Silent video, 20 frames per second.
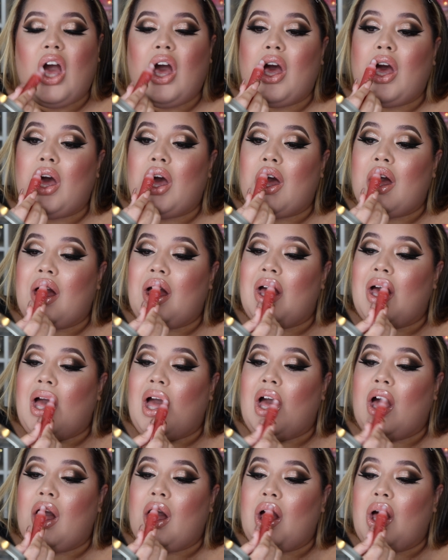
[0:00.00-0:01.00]
Thank you so much
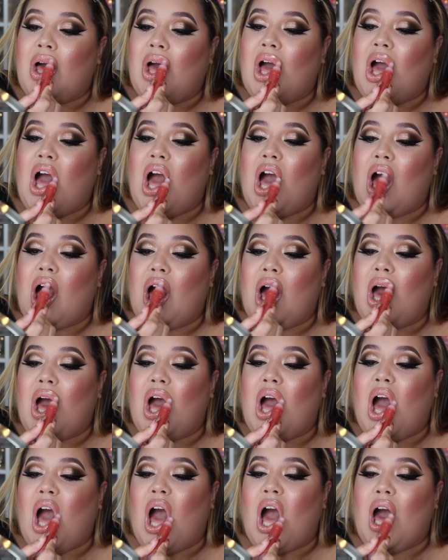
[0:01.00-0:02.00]
for checking out this
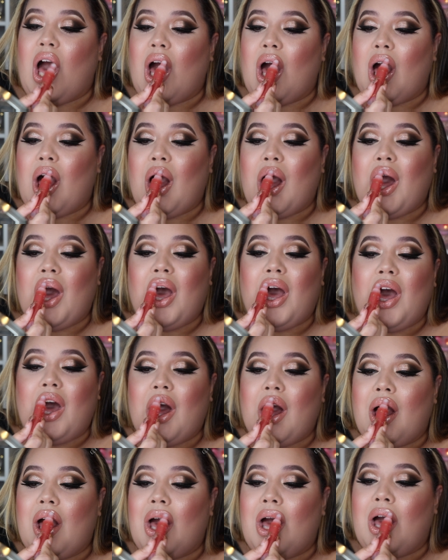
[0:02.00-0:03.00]
video. If you
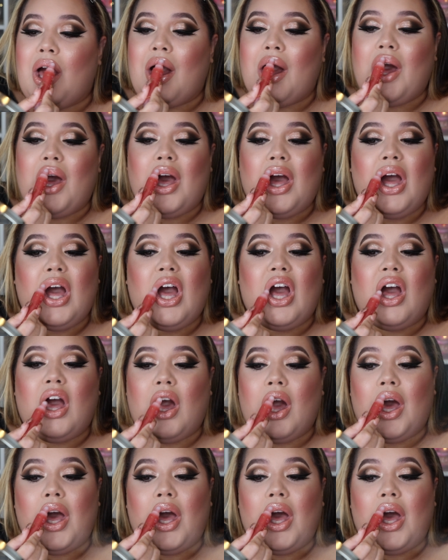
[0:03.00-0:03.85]
don't know who I am,